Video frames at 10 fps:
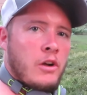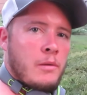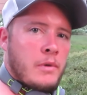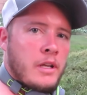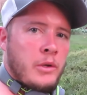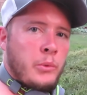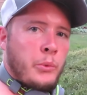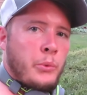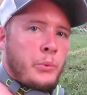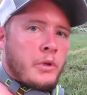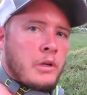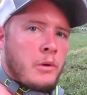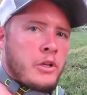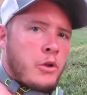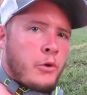Go on, buddy.
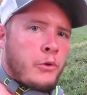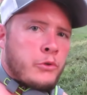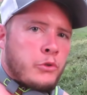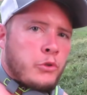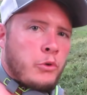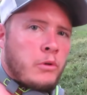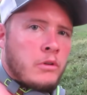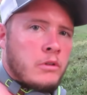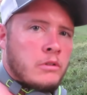Go on. Shoot you.